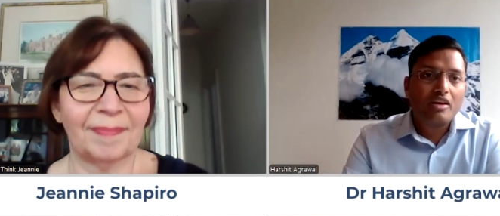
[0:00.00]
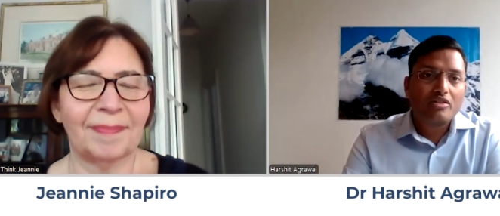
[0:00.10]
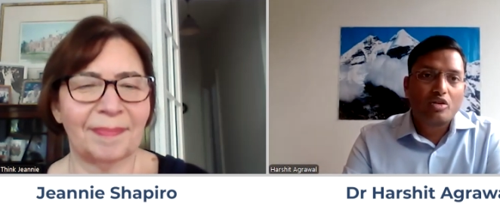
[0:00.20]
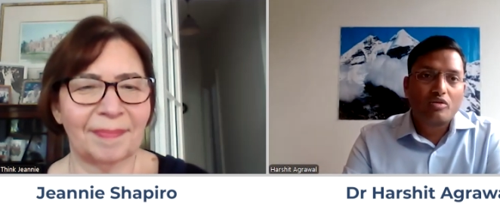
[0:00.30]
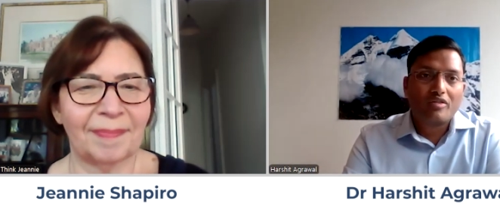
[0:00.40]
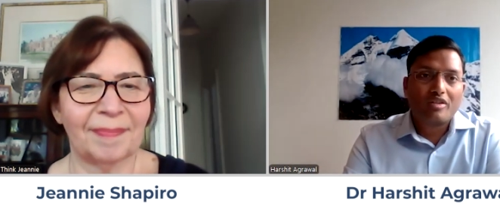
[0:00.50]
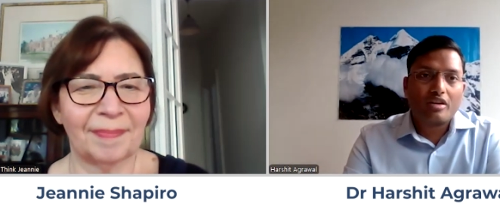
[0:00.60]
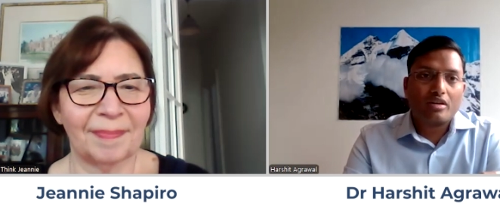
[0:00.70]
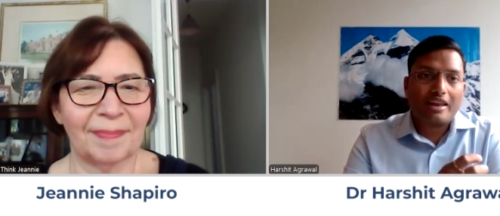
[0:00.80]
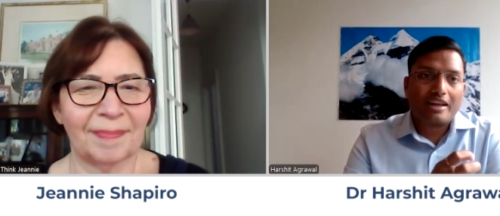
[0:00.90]
Speaker 1: So we were
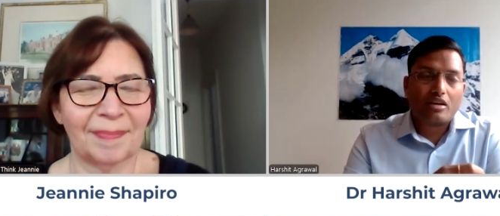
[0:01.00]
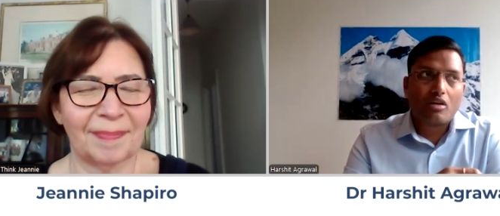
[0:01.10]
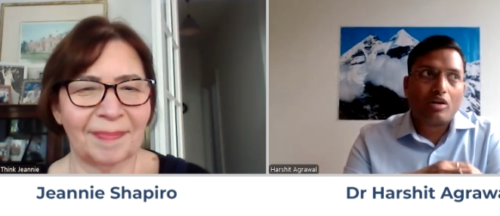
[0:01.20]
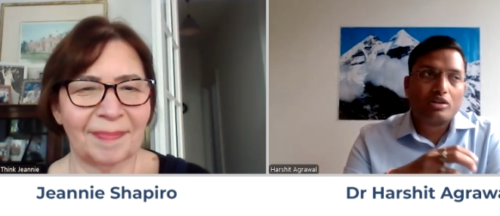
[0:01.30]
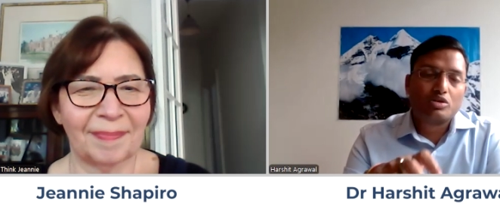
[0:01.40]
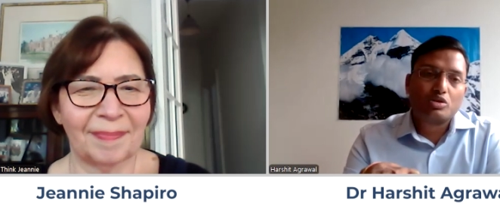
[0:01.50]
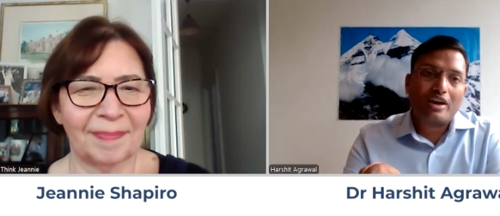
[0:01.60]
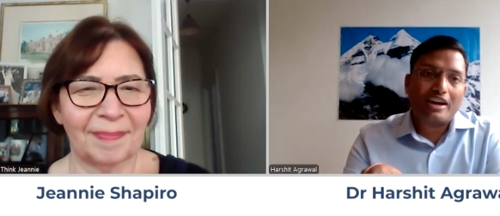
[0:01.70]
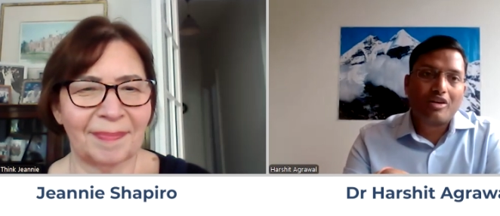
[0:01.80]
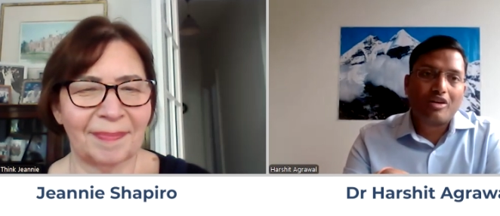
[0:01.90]
uh, like all those who
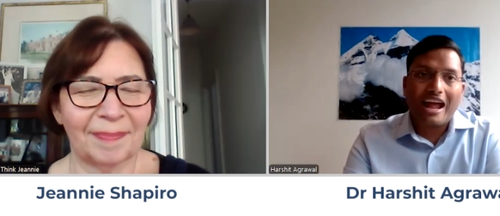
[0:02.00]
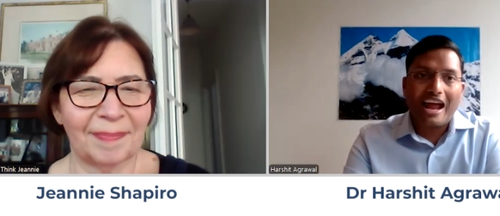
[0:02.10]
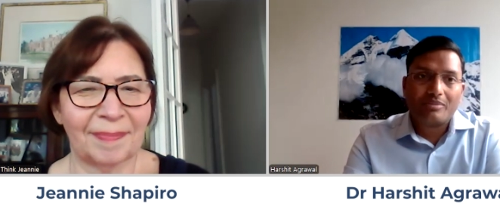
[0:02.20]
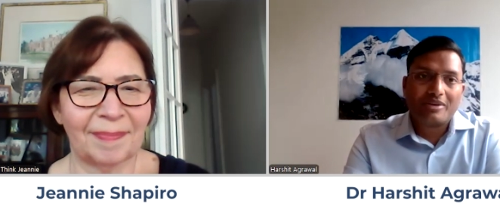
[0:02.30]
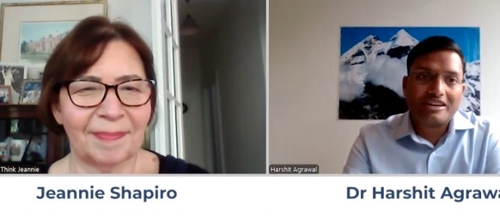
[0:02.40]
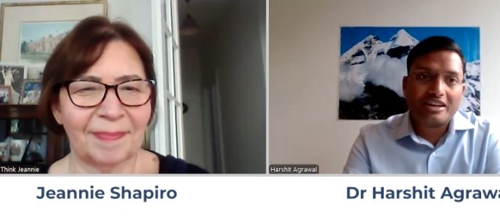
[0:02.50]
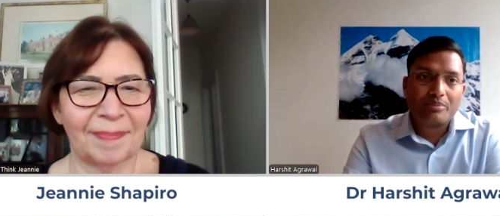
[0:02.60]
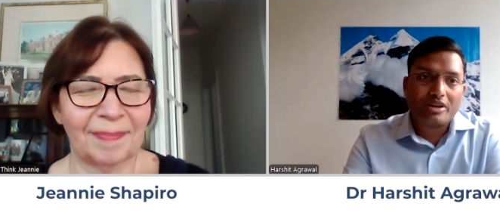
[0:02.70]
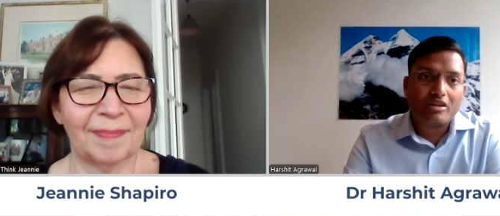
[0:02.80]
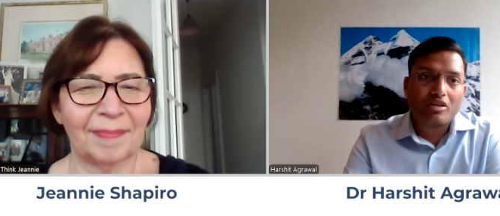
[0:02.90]
had got admitted in
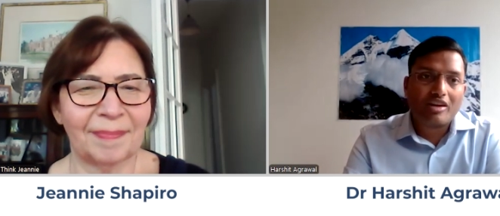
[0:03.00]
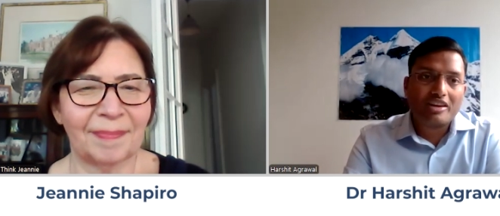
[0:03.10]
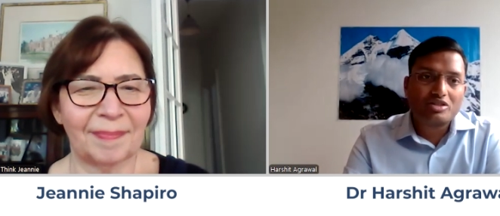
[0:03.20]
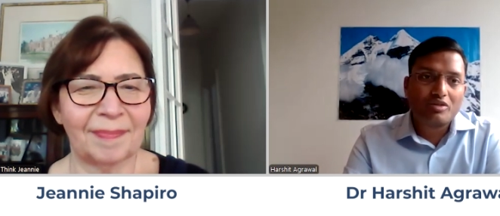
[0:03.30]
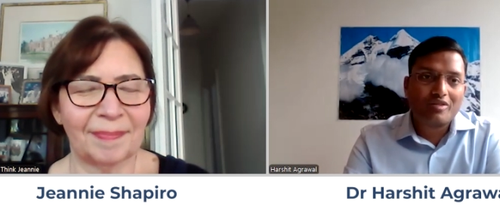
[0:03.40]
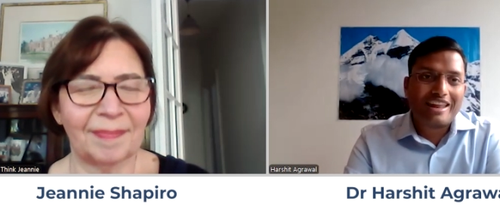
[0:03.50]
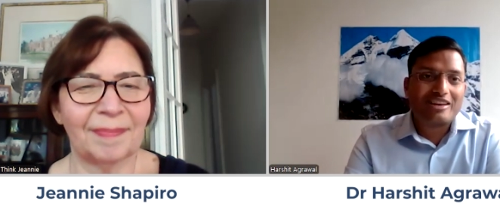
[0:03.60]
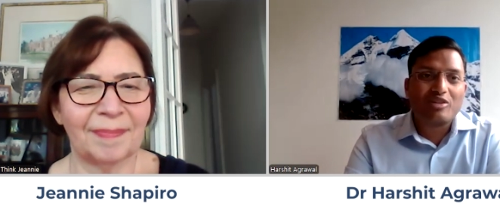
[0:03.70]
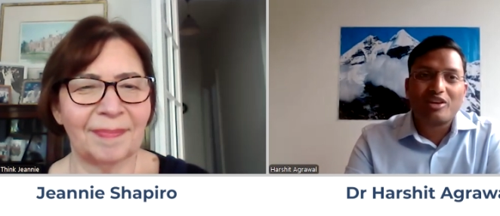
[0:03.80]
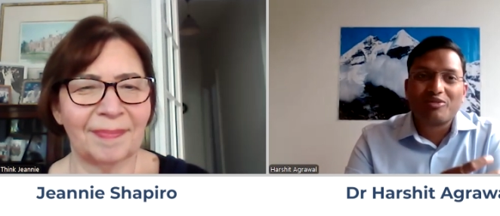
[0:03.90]
Imperial College. So we were like
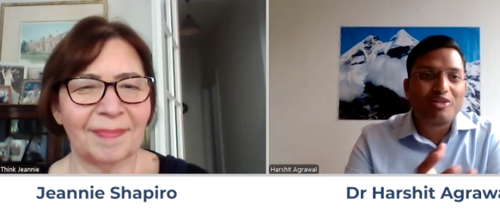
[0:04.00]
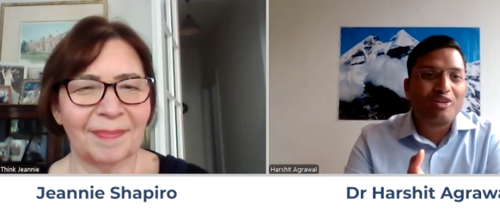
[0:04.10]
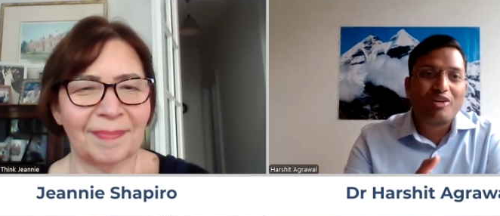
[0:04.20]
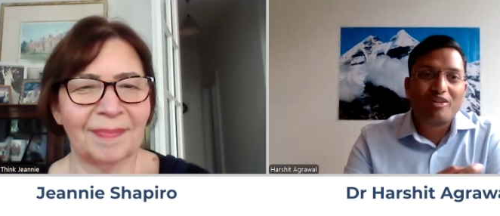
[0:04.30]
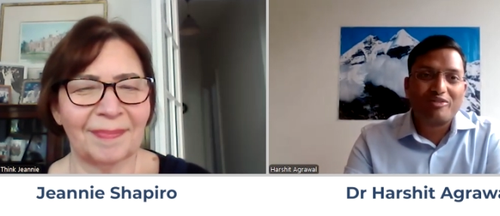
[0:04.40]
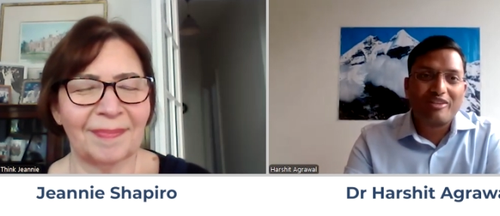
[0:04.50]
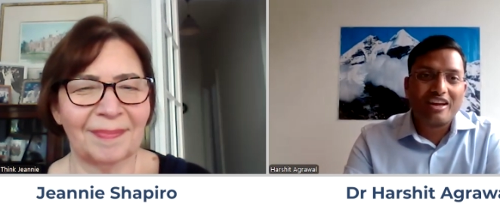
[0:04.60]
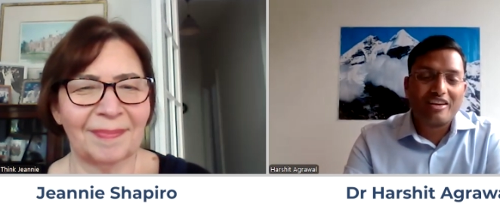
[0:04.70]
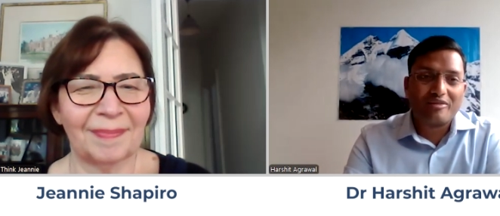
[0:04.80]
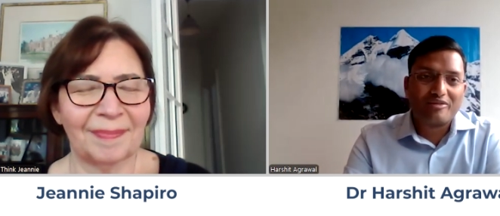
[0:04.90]
looking for a fr-
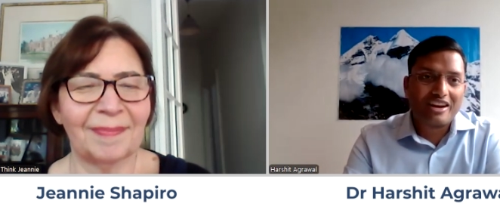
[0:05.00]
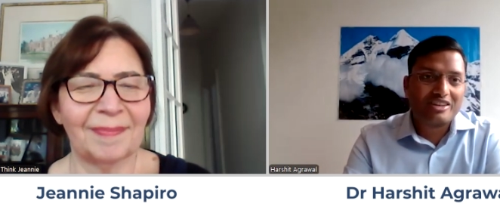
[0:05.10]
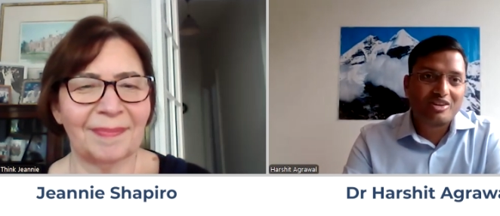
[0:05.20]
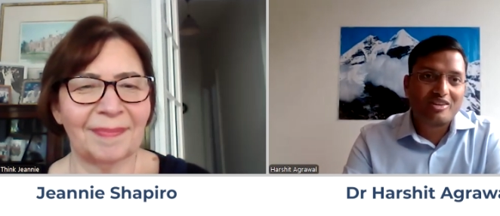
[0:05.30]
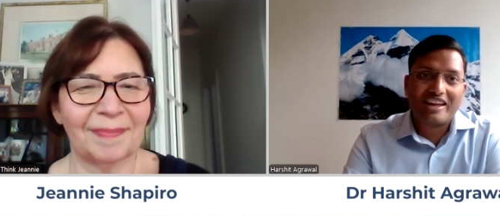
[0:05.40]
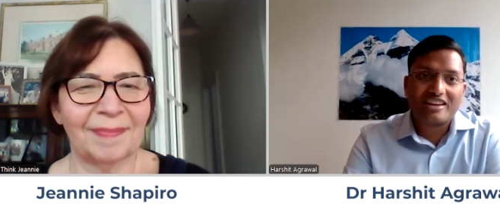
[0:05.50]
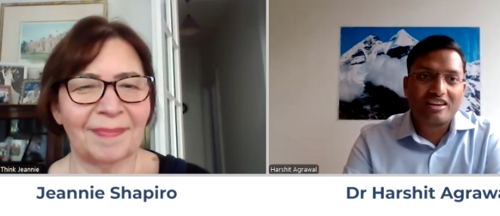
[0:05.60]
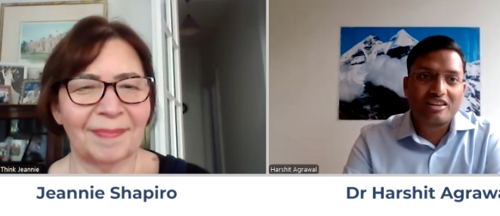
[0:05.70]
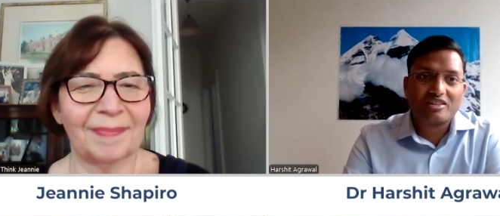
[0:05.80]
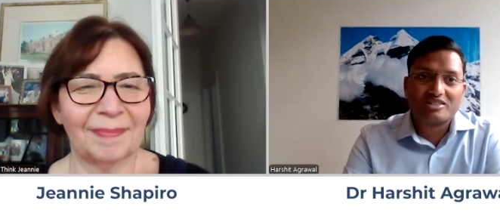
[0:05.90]
a friends or like
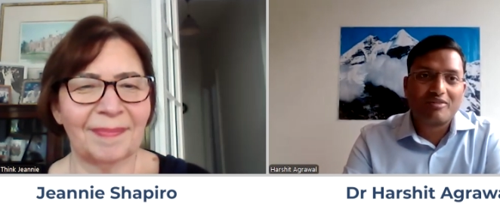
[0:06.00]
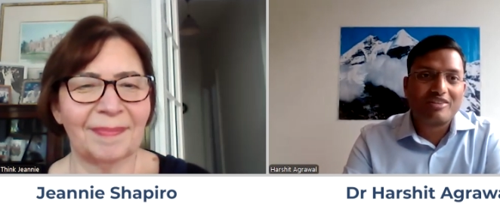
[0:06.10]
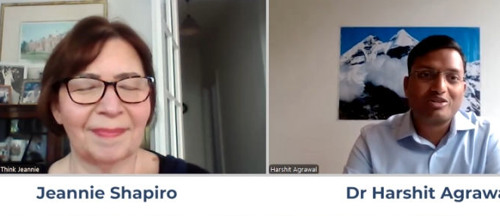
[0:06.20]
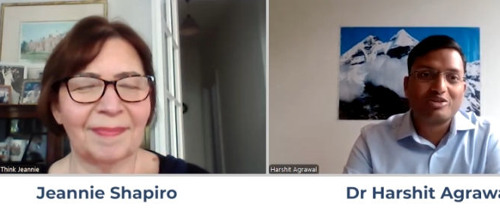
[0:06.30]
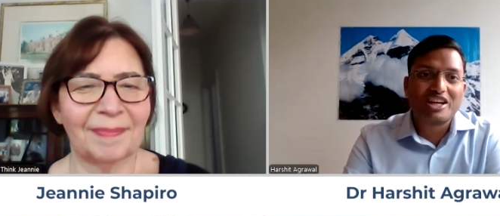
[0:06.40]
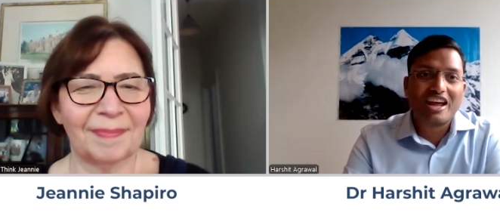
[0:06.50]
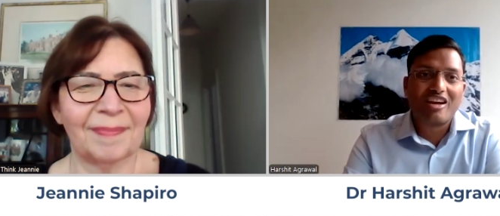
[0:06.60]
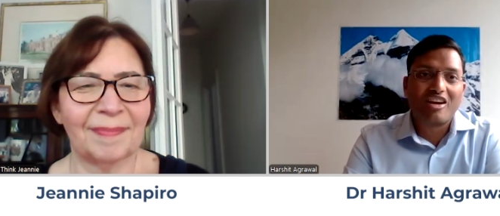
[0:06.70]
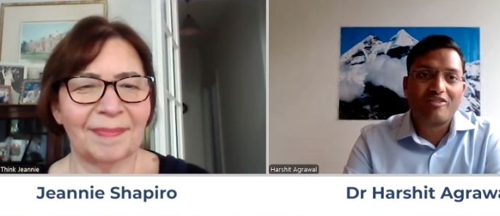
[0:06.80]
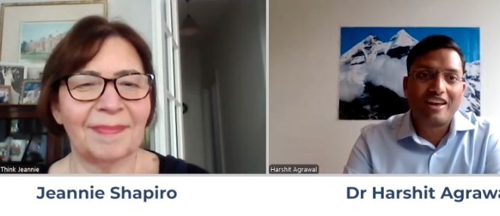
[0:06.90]
uh, someone to share
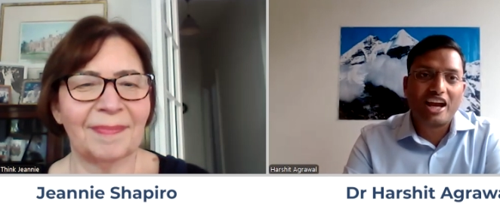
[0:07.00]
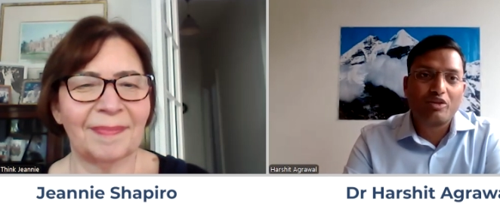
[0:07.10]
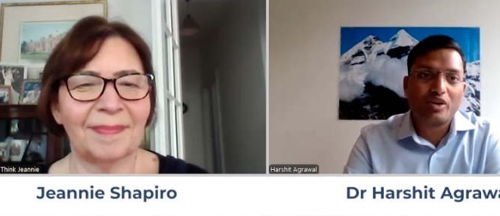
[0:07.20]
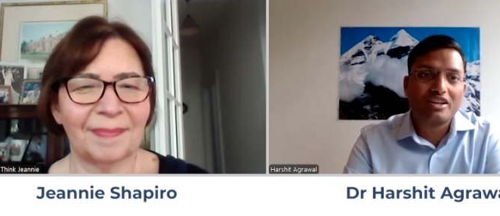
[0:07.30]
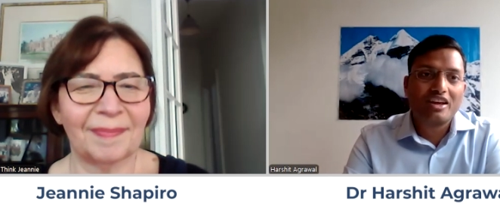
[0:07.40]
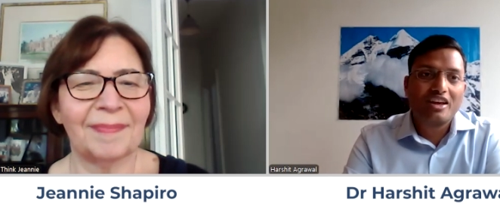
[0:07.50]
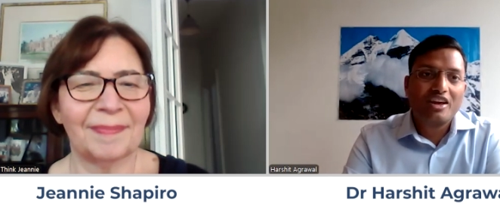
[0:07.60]
a flat with.